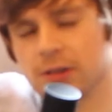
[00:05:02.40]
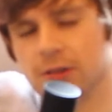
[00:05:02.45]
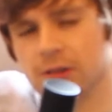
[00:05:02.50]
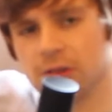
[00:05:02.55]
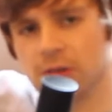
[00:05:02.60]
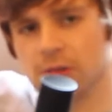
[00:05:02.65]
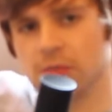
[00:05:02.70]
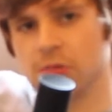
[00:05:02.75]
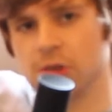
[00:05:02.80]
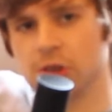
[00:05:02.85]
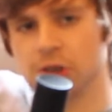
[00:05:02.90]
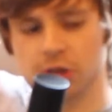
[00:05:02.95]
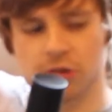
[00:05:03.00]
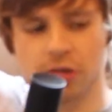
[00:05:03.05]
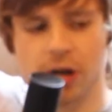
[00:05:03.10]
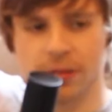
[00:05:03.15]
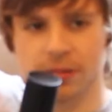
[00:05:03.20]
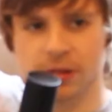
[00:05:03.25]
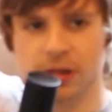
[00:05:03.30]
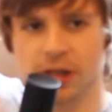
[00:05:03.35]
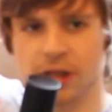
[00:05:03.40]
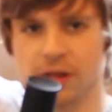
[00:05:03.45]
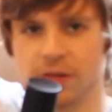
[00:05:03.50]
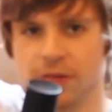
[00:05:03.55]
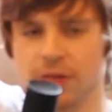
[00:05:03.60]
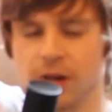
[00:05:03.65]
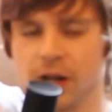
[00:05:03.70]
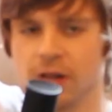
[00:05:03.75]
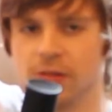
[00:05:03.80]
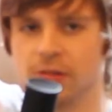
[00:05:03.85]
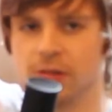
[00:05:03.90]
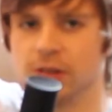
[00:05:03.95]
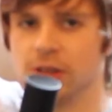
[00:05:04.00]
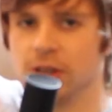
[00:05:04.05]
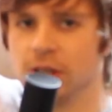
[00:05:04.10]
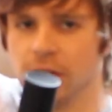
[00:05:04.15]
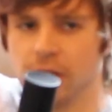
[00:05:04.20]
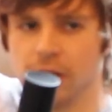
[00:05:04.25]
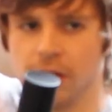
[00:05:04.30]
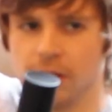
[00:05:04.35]
some straps that I found
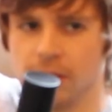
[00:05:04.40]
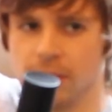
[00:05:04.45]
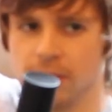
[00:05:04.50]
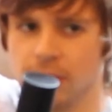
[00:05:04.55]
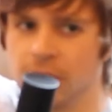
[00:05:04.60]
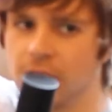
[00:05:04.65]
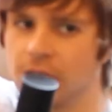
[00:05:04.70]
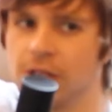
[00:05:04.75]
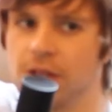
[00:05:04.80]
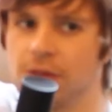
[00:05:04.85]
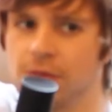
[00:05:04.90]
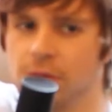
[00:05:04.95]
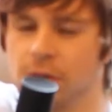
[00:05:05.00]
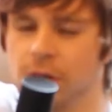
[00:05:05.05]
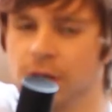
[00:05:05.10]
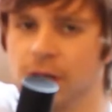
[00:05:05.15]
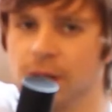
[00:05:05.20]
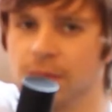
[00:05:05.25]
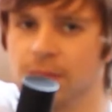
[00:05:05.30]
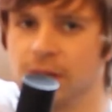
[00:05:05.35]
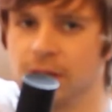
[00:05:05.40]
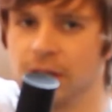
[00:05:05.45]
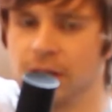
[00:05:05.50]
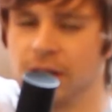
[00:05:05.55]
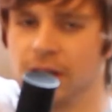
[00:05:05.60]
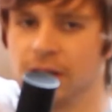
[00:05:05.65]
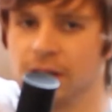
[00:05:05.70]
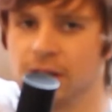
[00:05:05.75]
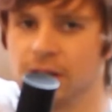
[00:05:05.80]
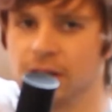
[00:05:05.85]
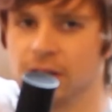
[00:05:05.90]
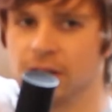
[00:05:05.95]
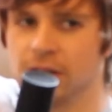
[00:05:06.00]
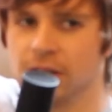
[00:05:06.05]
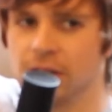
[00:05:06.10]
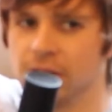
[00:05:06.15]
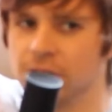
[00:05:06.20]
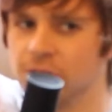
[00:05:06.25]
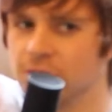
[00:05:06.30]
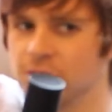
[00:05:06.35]
plenty of weight plates,
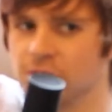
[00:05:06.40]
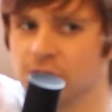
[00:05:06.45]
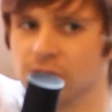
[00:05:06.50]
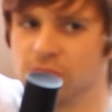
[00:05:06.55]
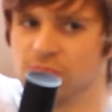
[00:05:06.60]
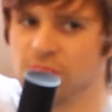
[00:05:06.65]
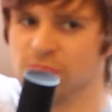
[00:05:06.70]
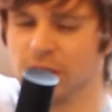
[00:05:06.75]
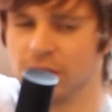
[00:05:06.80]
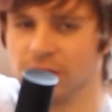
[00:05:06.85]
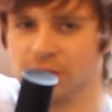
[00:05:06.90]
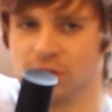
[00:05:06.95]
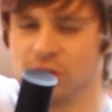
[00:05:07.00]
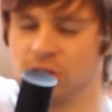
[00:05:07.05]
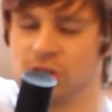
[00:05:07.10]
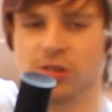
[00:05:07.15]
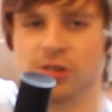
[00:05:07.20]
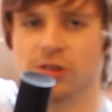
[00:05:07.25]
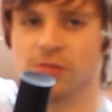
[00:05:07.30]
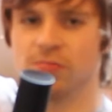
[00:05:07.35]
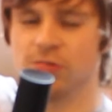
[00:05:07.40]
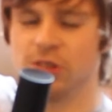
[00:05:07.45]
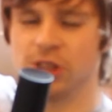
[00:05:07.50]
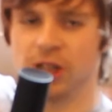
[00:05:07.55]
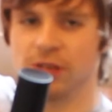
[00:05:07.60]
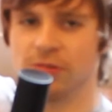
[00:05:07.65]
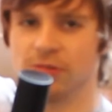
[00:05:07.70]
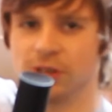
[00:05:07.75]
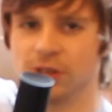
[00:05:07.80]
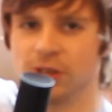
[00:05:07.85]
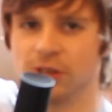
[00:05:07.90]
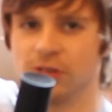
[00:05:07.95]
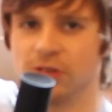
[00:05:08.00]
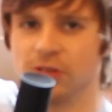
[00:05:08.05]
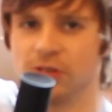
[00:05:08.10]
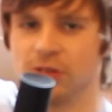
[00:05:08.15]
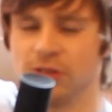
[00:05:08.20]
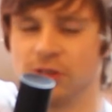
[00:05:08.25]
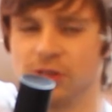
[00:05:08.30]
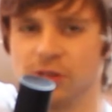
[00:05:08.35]
just some general
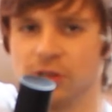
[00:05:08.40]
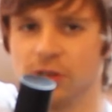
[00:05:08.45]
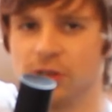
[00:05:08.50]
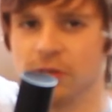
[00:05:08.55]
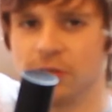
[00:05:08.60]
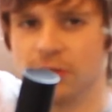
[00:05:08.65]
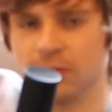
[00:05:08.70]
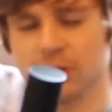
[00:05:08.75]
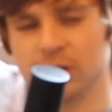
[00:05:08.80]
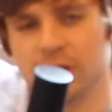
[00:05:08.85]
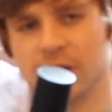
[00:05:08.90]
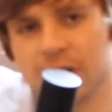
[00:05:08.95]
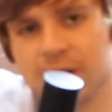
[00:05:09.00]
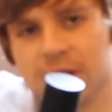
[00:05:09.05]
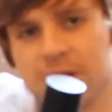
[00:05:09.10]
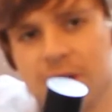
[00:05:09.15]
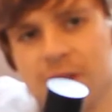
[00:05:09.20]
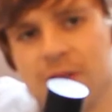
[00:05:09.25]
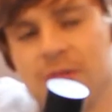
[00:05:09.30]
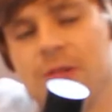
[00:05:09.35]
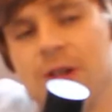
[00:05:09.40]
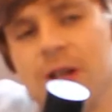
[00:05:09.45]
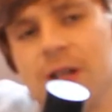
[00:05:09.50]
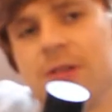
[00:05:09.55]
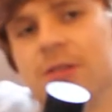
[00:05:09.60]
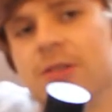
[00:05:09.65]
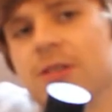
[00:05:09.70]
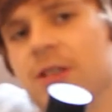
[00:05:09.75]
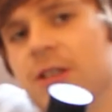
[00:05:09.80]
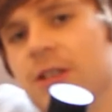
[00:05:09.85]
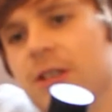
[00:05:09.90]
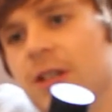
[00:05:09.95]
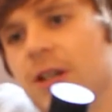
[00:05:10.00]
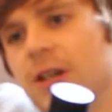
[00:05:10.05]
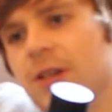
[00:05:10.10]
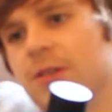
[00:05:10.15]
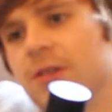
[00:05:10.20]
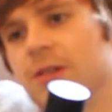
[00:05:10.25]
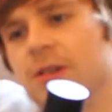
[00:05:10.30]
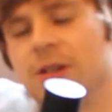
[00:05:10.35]
stuff. I'm trying to think what else did I
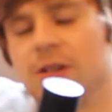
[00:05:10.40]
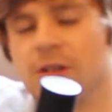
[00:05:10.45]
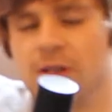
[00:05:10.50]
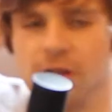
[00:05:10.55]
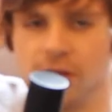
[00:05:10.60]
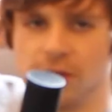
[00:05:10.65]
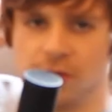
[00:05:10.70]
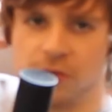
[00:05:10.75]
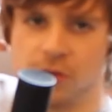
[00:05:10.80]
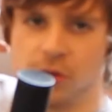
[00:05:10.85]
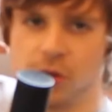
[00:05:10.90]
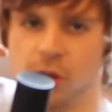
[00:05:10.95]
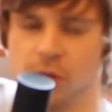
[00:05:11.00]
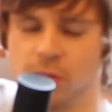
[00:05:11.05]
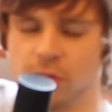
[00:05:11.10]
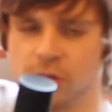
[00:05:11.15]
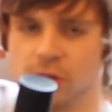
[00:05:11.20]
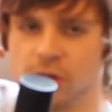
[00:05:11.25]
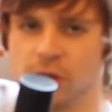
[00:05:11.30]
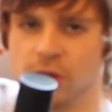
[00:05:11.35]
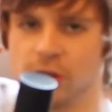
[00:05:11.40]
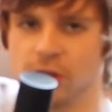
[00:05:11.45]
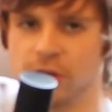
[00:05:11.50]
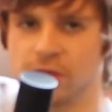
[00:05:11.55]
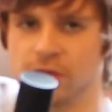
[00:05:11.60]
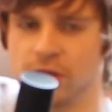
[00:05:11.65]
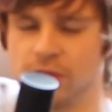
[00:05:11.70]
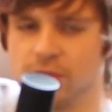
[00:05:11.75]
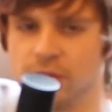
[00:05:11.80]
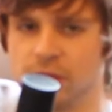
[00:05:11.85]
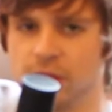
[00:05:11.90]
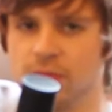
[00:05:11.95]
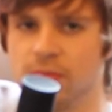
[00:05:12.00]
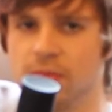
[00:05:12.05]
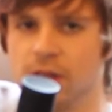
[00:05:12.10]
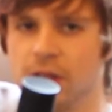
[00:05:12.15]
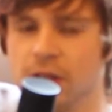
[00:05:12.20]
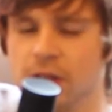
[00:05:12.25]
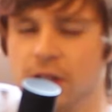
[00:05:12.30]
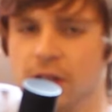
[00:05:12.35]
get. I think I got a foam roller from
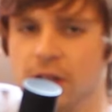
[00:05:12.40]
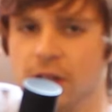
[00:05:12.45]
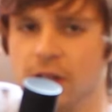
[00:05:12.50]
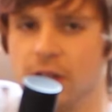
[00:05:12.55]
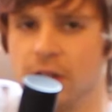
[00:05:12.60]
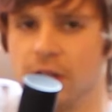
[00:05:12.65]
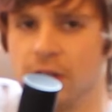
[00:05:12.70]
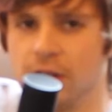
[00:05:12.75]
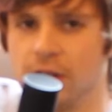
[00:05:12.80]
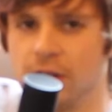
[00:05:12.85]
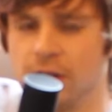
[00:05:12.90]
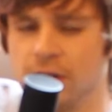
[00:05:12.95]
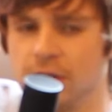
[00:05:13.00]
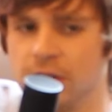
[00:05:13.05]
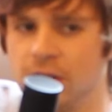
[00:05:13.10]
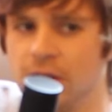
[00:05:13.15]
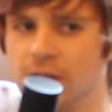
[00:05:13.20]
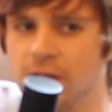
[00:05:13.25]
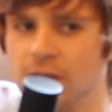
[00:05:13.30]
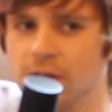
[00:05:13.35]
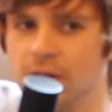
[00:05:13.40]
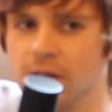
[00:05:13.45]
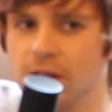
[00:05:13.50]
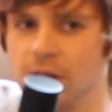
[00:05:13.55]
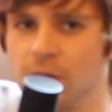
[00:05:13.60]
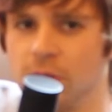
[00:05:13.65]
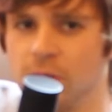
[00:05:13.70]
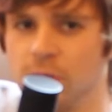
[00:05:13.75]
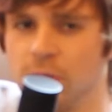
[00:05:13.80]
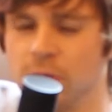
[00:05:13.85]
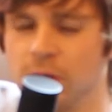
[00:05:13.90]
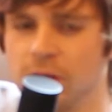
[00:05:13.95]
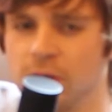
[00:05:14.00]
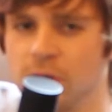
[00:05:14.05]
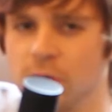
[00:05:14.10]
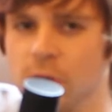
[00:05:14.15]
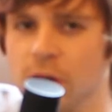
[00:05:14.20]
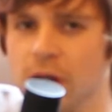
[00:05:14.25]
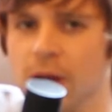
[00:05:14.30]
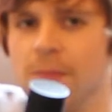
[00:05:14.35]
them. Yeah, but there's
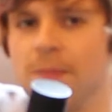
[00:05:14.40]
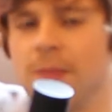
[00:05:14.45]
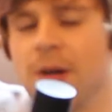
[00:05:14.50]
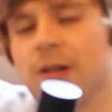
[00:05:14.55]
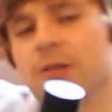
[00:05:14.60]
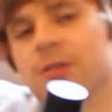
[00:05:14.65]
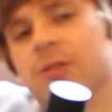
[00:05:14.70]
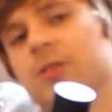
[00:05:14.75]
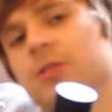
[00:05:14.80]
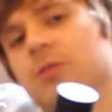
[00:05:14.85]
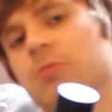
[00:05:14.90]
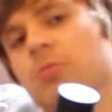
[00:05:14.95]
a weight belt as